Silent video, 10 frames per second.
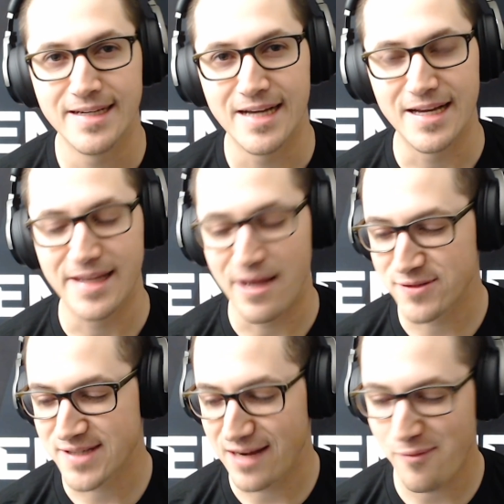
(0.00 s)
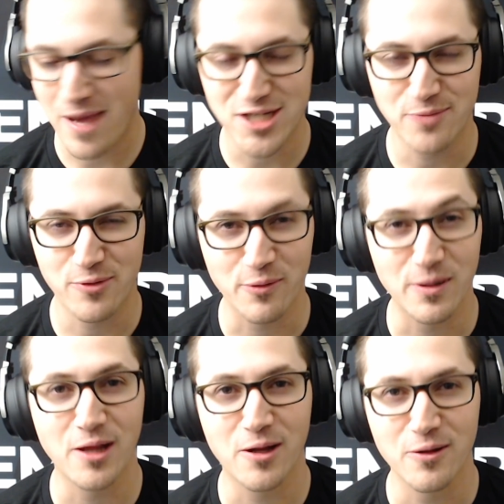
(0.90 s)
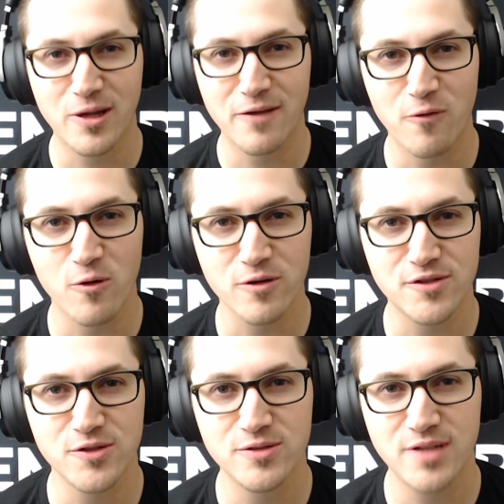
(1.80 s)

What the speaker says: That was kind of a matchup we were really looking forward to.